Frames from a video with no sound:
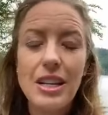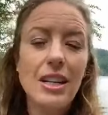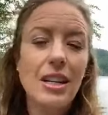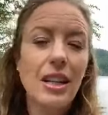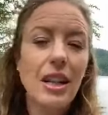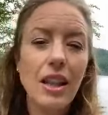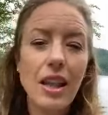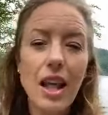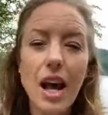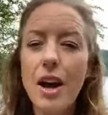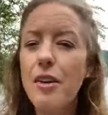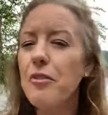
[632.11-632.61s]

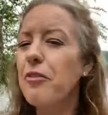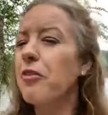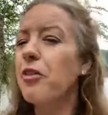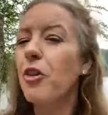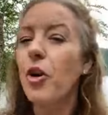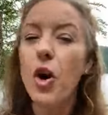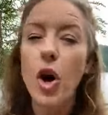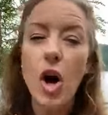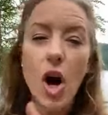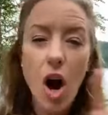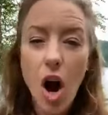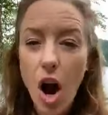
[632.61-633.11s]
love
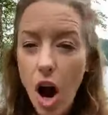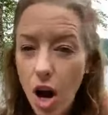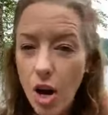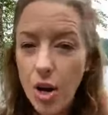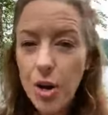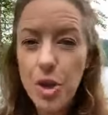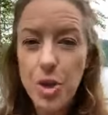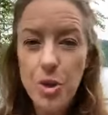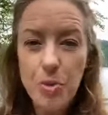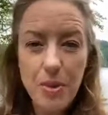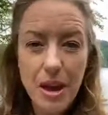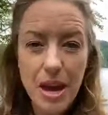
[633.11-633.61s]
for all
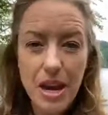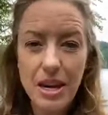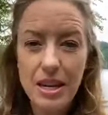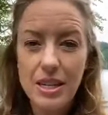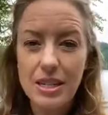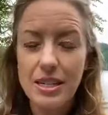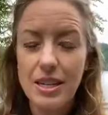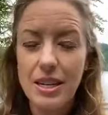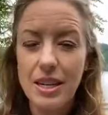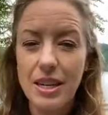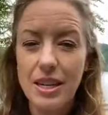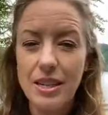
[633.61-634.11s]

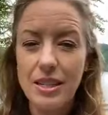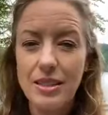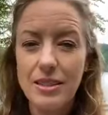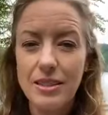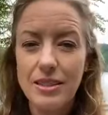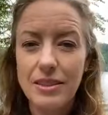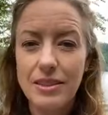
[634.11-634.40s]
humanity.